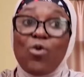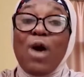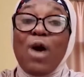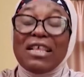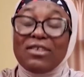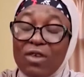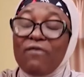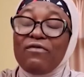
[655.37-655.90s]
who
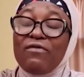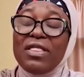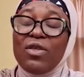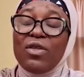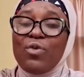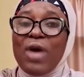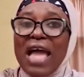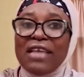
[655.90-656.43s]
are talking the
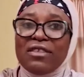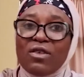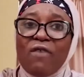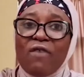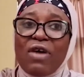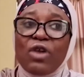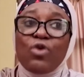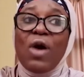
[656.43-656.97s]
way I
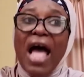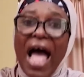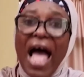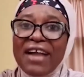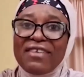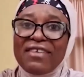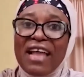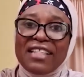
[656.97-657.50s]
talk and who are
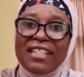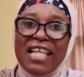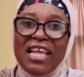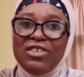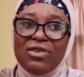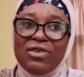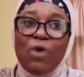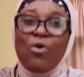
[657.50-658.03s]
angry at
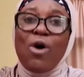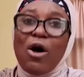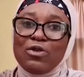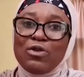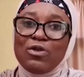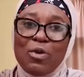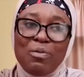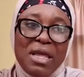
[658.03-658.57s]
Nigeria who are
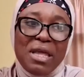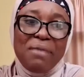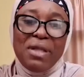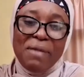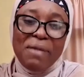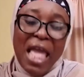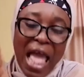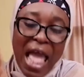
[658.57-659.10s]
also blaming
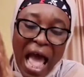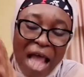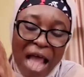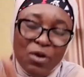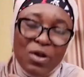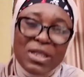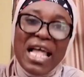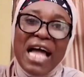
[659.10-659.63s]
me. And
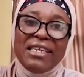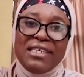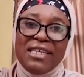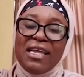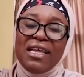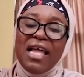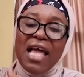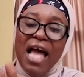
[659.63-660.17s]
on that
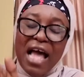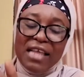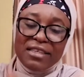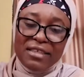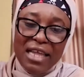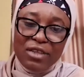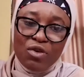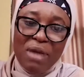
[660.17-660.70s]
day, I
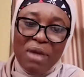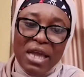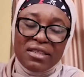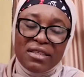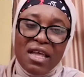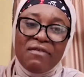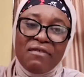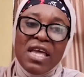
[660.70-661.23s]
said to
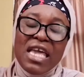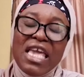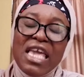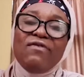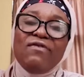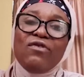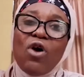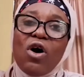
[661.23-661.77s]
myself,
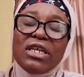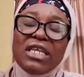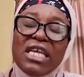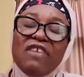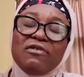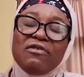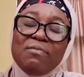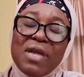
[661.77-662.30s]
if God
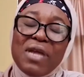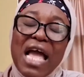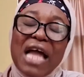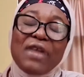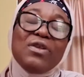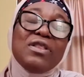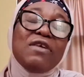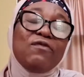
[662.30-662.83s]
gives me
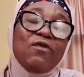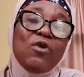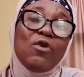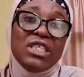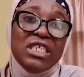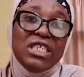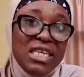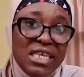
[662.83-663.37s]
another 40
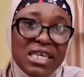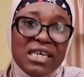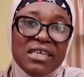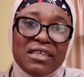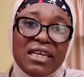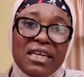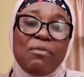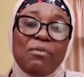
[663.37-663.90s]
years,
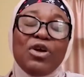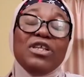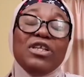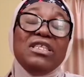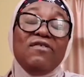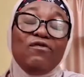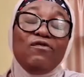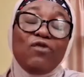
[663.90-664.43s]
and I'm going
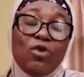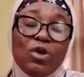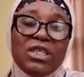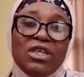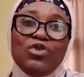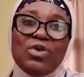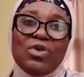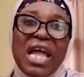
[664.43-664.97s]
to devote it to